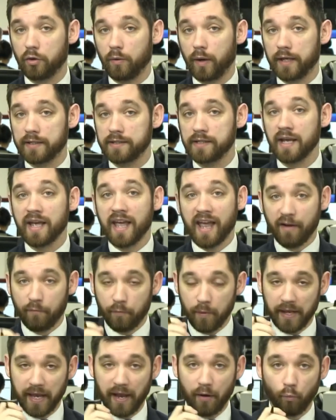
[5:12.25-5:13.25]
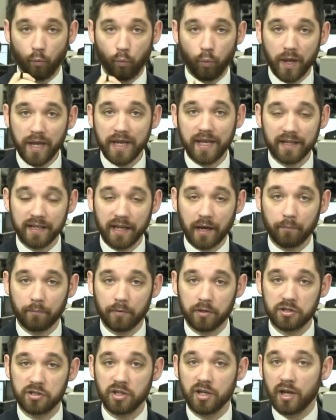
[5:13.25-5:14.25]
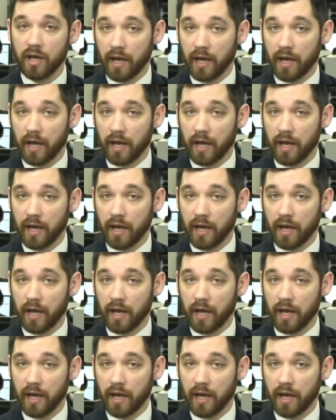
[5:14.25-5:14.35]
US. If we get weaker numbers